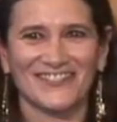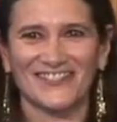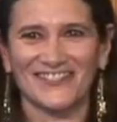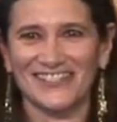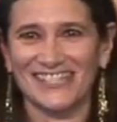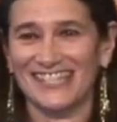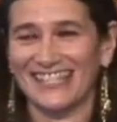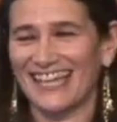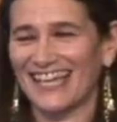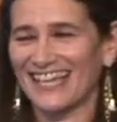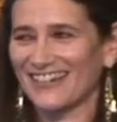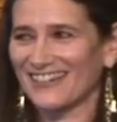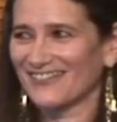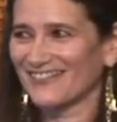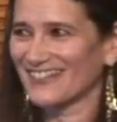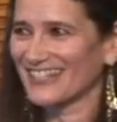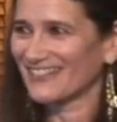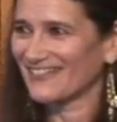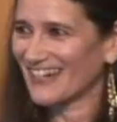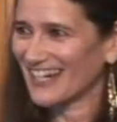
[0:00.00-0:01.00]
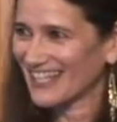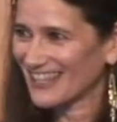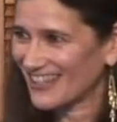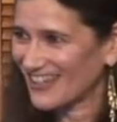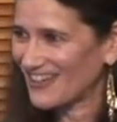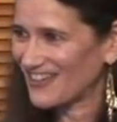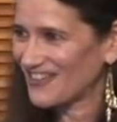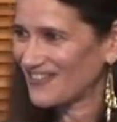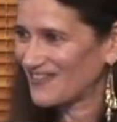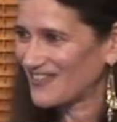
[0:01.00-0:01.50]
focus out, or rewrite the
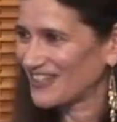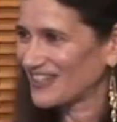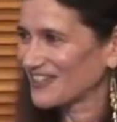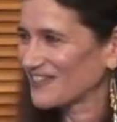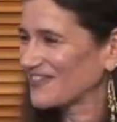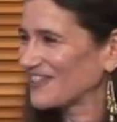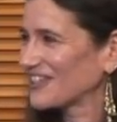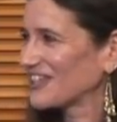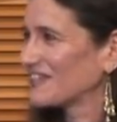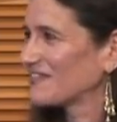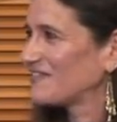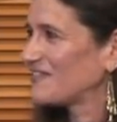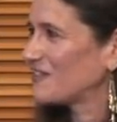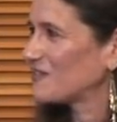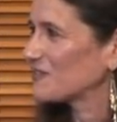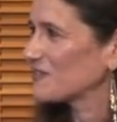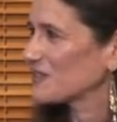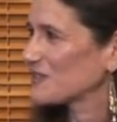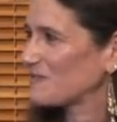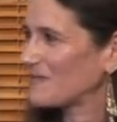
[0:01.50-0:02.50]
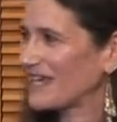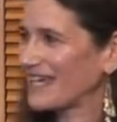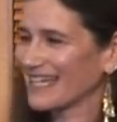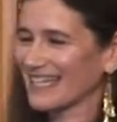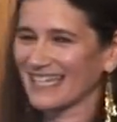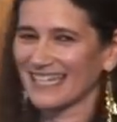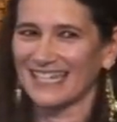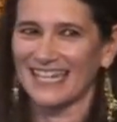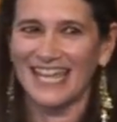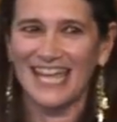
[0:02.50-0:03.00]
whole book, putting focus
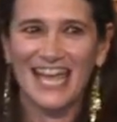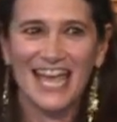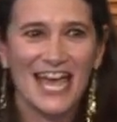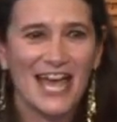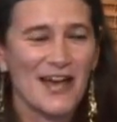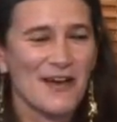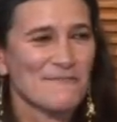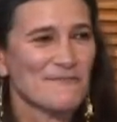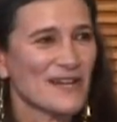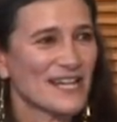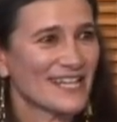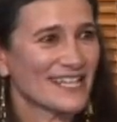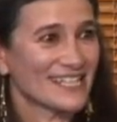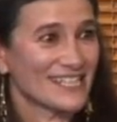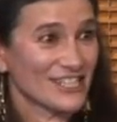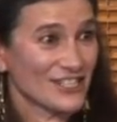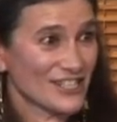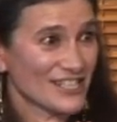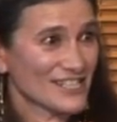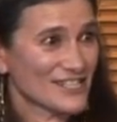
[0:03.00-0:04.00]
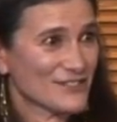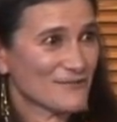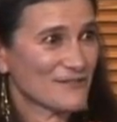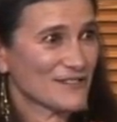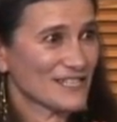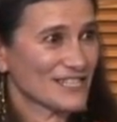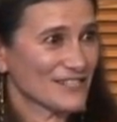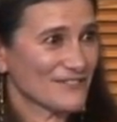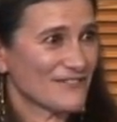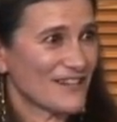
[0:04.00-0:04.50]
back in. But, you know, he's
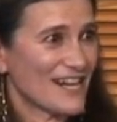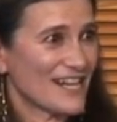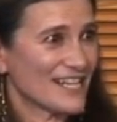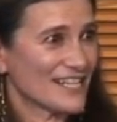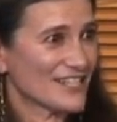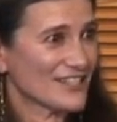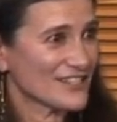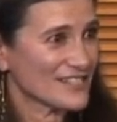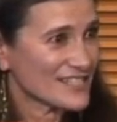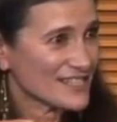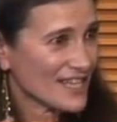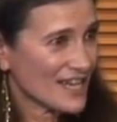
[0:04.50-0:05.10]
really right, because